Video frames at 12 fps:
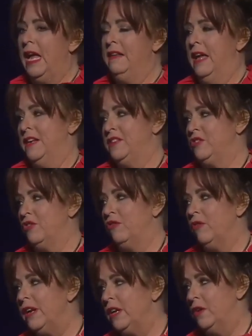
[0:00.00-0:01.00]
And that is
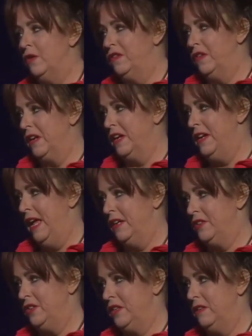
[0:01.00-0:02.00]
critical for
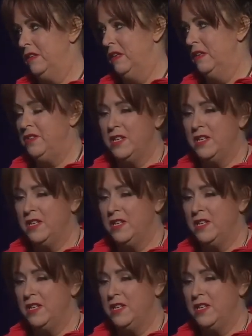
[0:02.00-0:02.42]
connection.